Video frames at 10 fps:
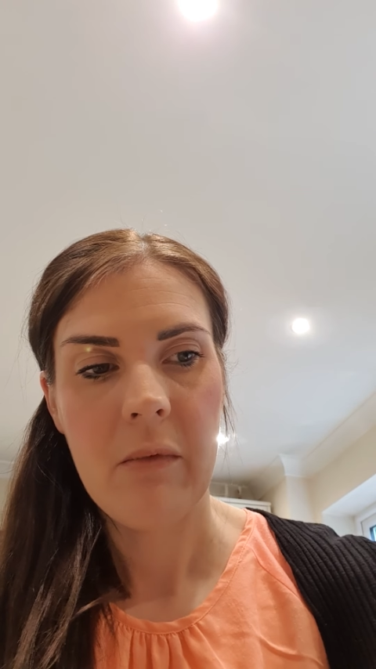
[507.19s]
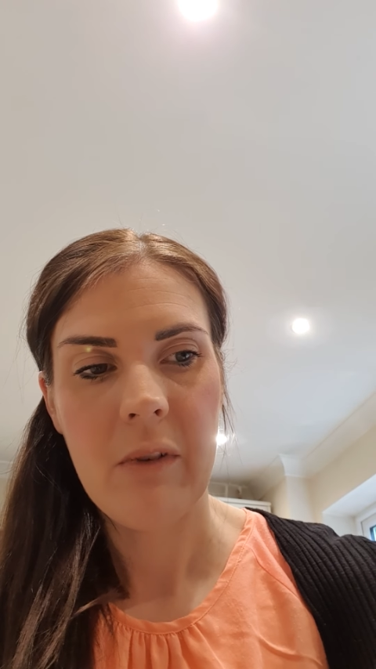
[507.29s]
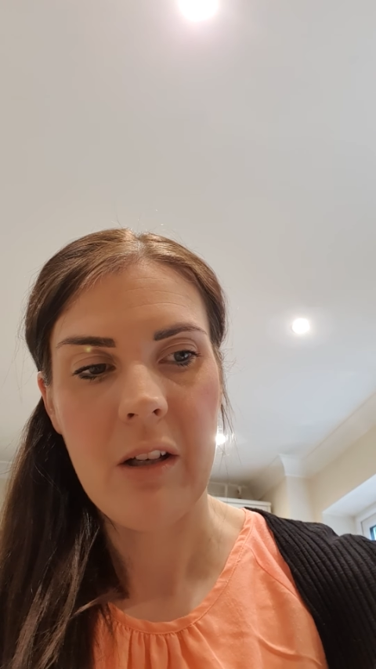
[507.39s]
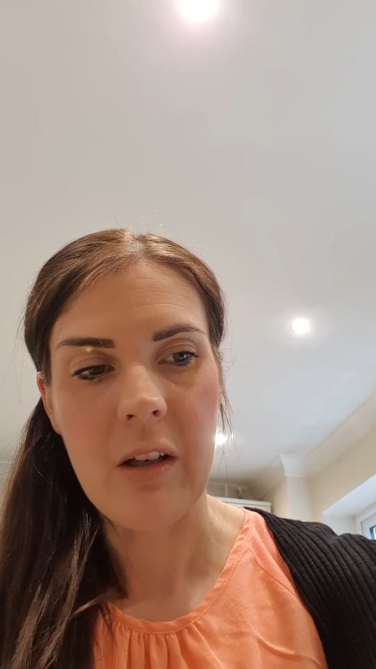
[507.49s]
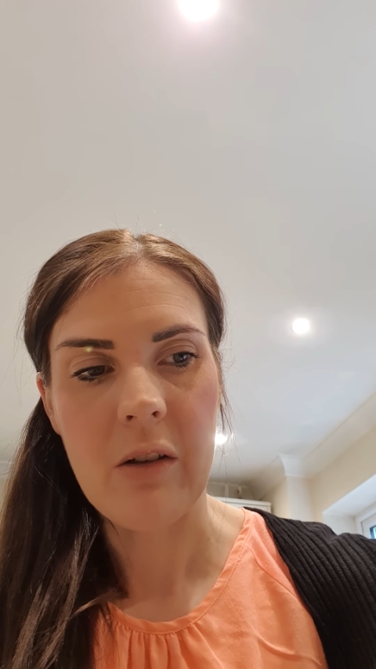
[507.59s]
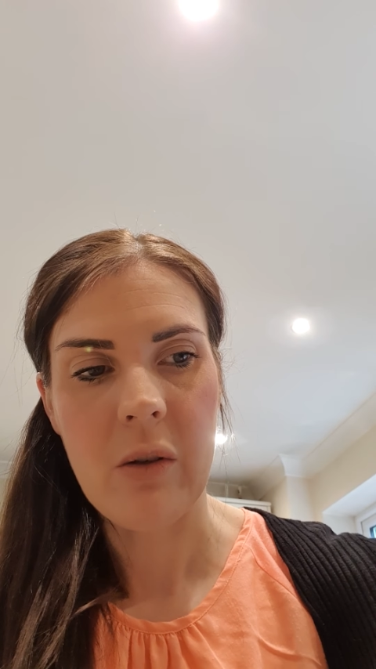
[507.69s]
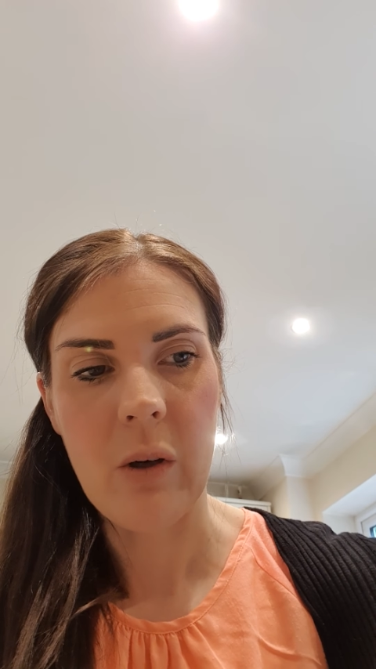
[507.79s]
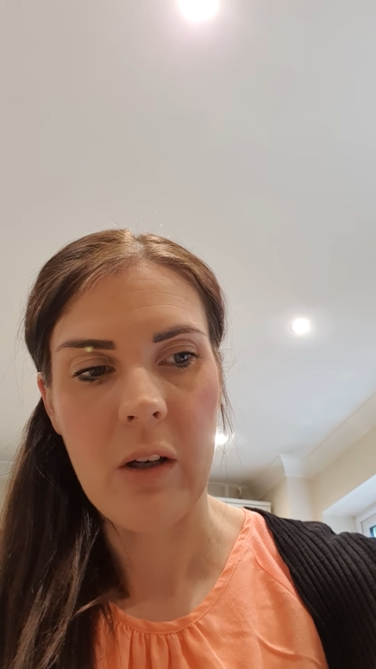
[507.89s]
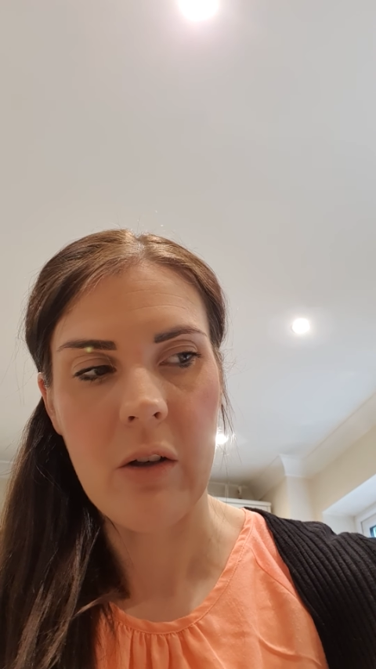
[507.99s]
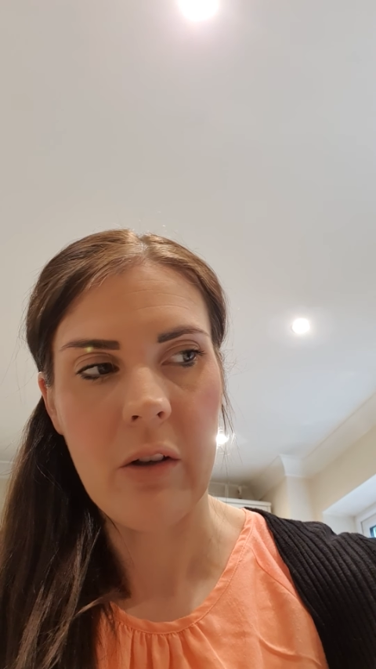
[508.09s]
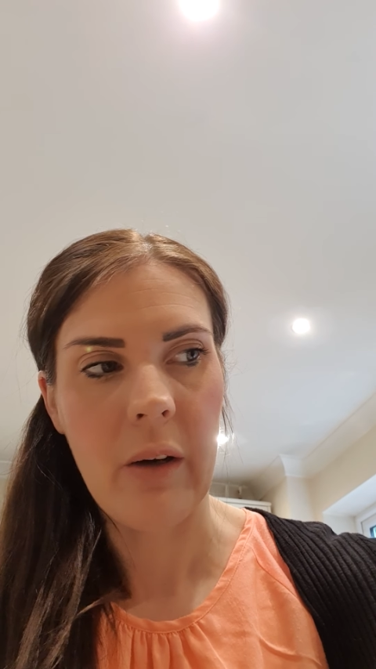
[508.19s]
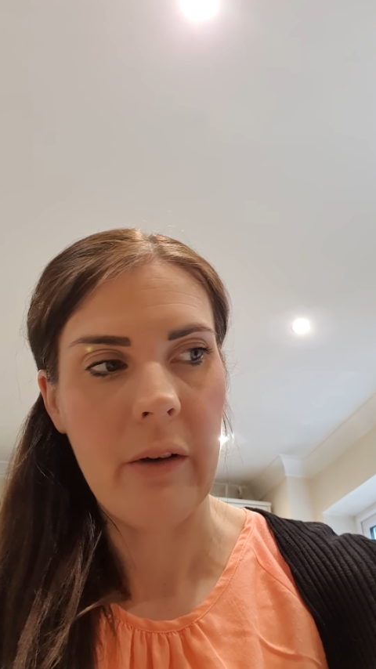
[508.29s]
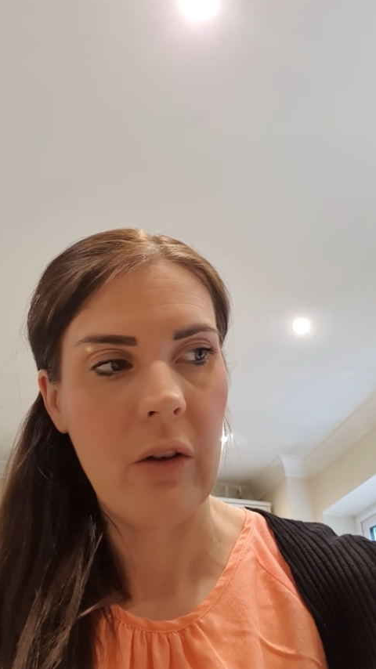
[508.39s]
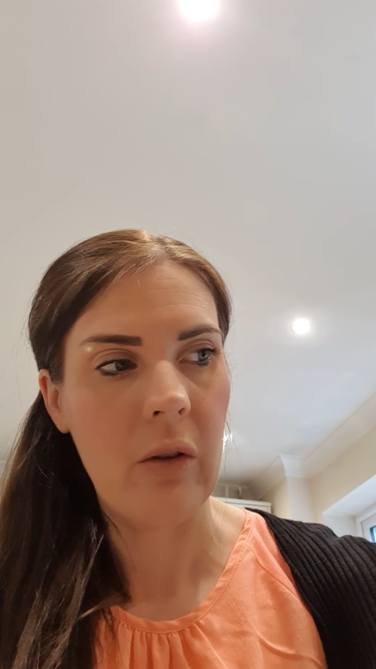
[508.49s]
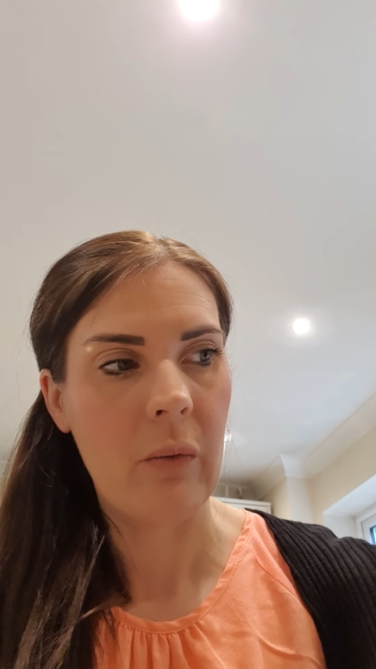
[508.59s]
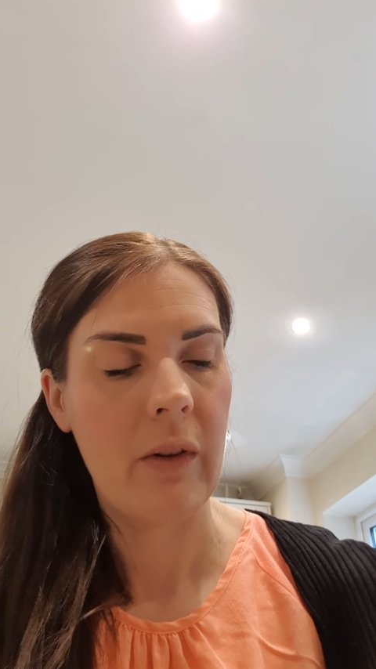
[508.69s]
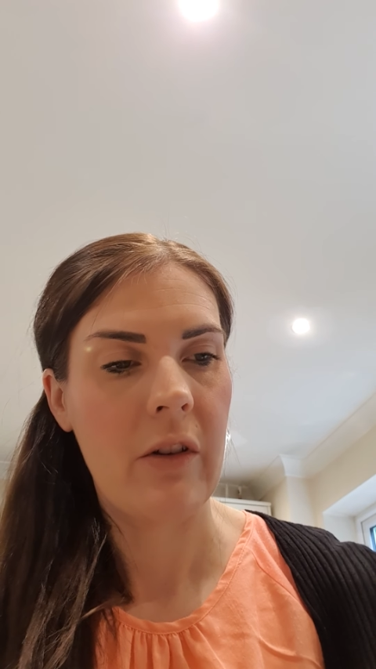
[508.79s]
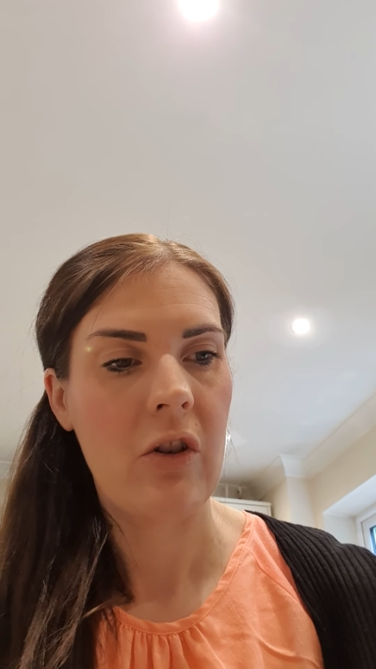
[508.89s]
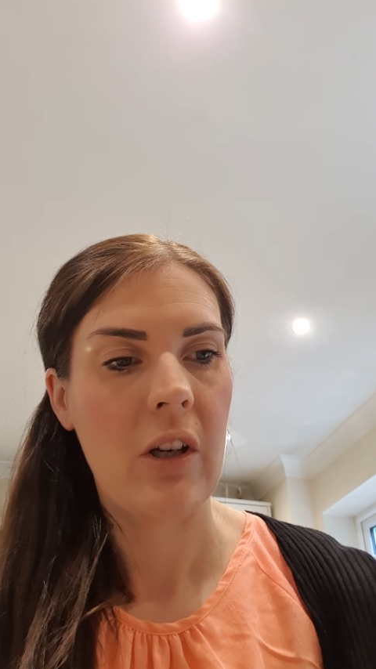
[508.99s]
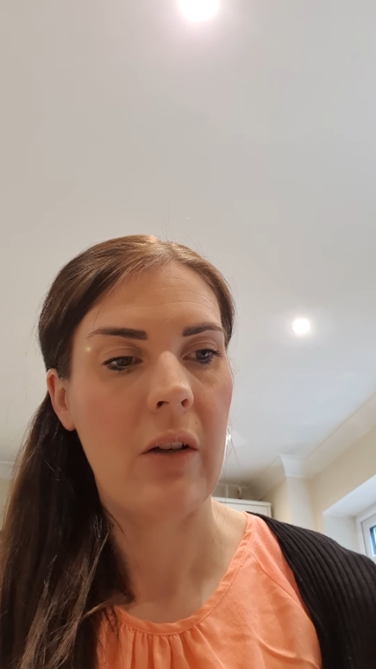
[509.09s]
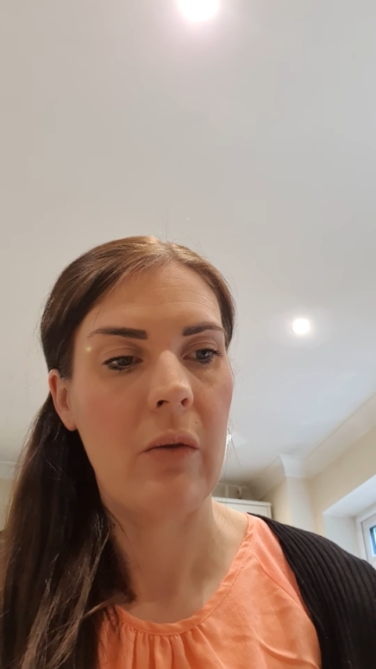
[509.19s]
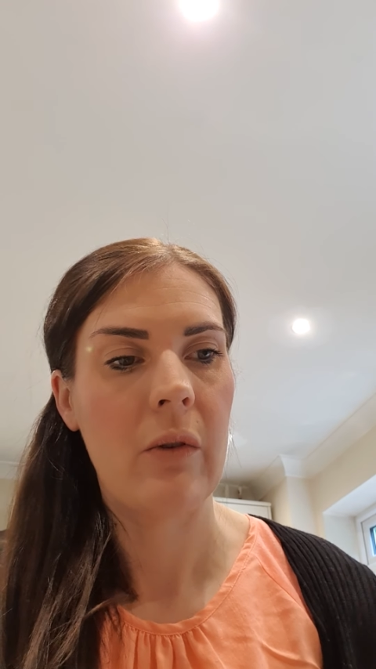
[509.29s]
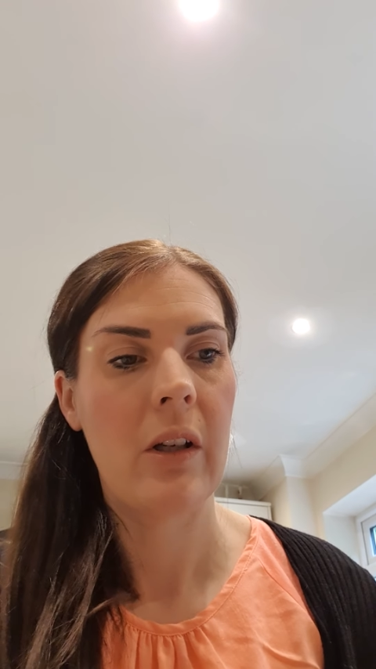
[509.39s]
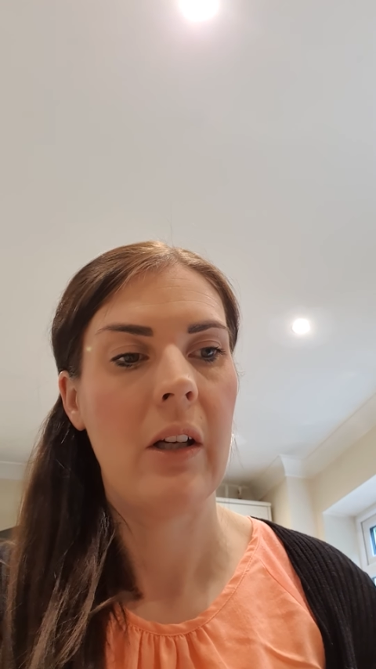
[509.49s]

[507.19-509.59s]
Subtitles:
there's quite a lot going on with the shield,